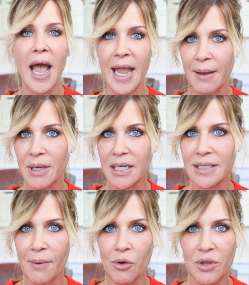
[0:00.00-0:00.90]
I am gonna
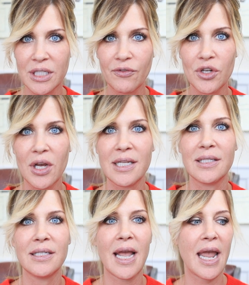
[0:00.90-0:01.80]
demo this for you
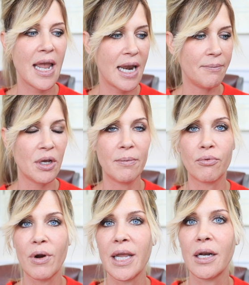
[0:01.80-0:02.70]
guys today and I'm gonna
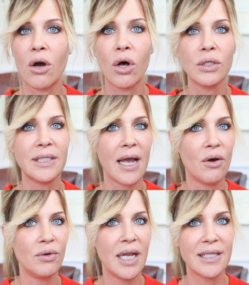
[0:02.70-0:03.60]
break it all
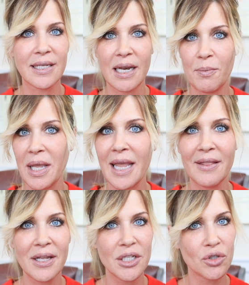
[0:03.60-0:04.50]
down. It's gonna be
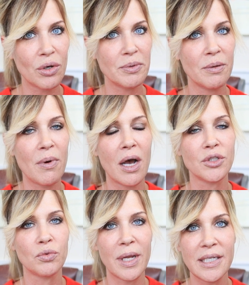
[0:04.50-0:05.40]
in the description
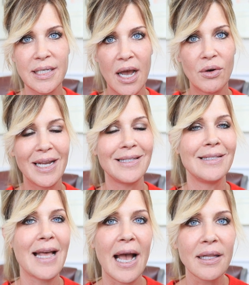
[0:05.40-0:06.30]
box written down
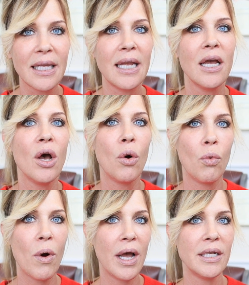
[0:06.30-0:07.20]
exactly
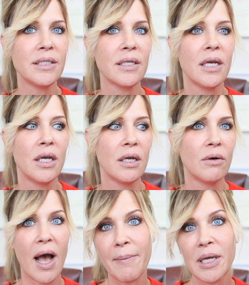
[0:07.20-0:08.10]
what
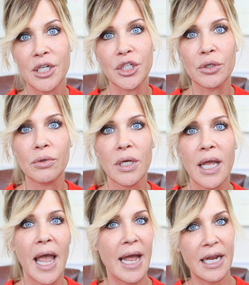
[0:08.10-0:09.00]
I'm gonna do
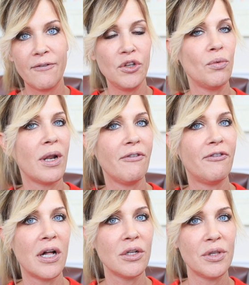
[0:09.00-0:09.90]
and if you want to
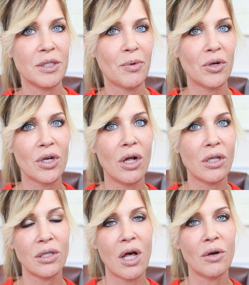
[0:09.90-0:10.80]
follow this
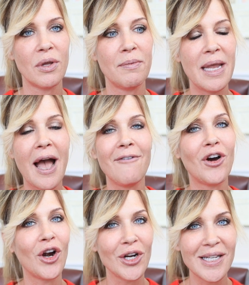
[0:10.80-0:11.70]
protocol along with me, I've
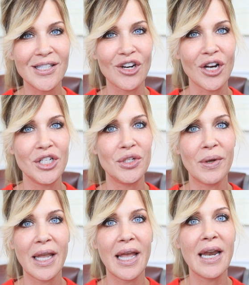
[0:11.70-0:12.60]
already started
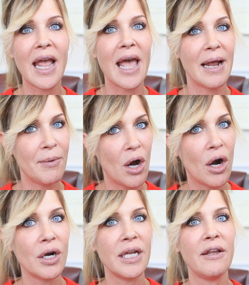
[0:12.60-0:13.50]
doing it and I'm
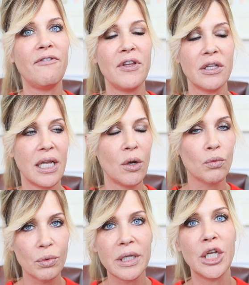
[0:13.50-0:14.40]
already feeling
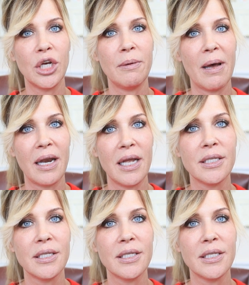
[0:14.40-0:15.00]
really good about it.